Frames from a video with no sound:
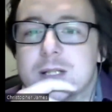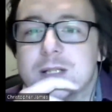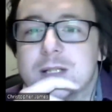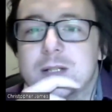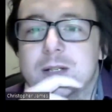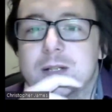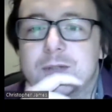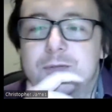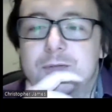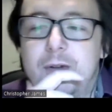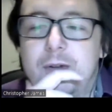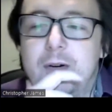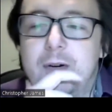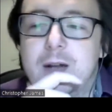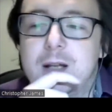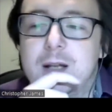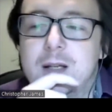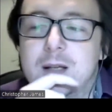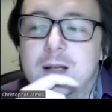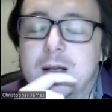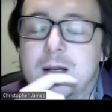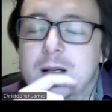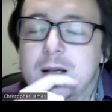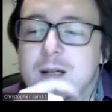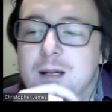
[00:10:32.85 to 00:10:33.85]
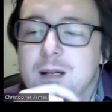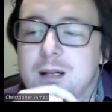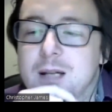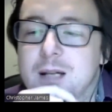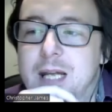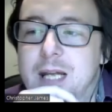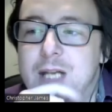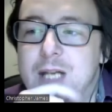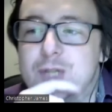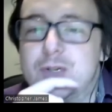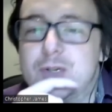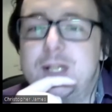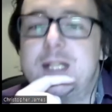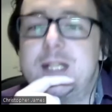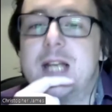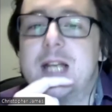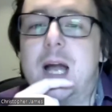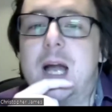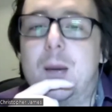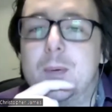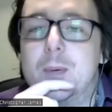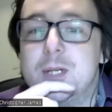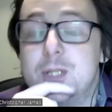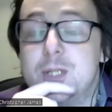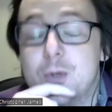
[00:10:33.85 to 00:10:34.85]
It's, it's very interesting
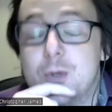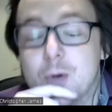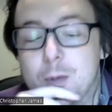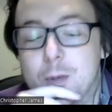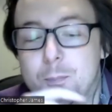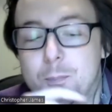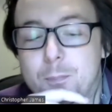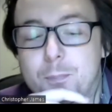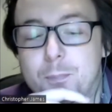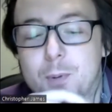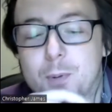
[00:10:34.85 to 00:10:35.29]
how we do it,